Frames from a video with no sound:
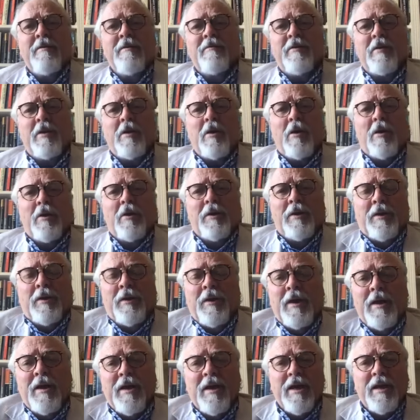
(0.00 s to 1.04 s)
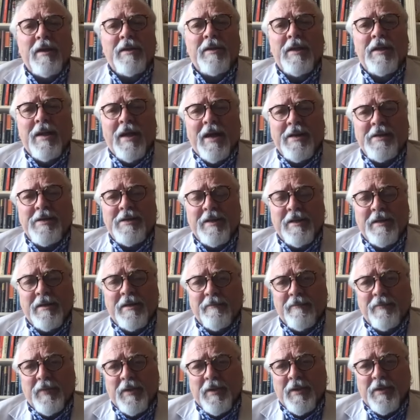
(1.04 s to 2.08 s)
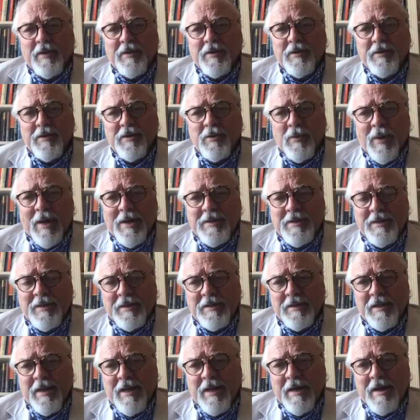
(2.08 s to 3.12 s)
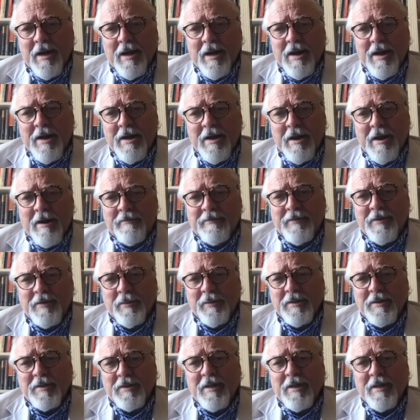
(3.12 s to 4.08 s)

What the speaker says: forgotten in the 1920s and afterwards.